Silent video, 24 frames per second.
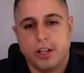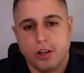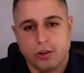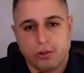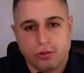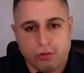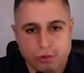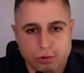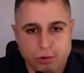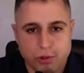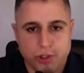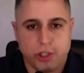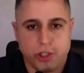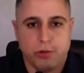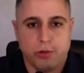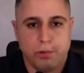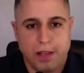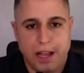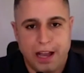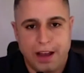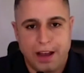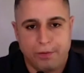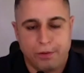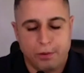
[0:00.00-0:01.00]
is a
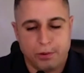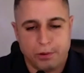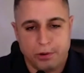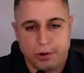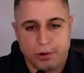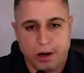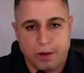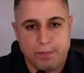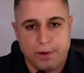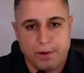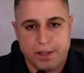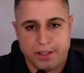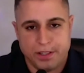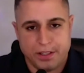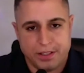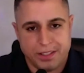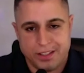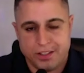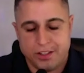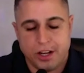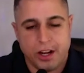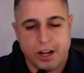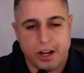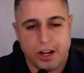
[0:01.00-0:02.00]
crucial platform to our
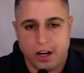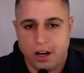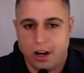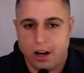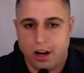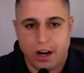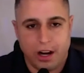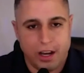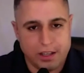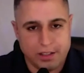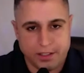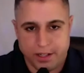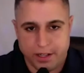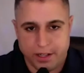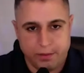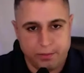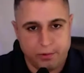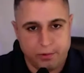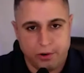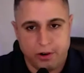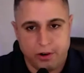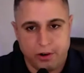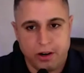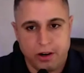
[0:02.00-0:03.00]
business. It's not a
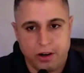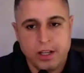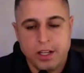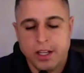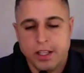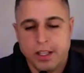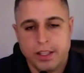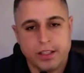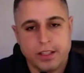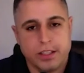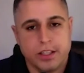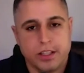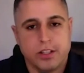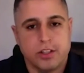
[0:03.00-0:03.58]
cost anymore.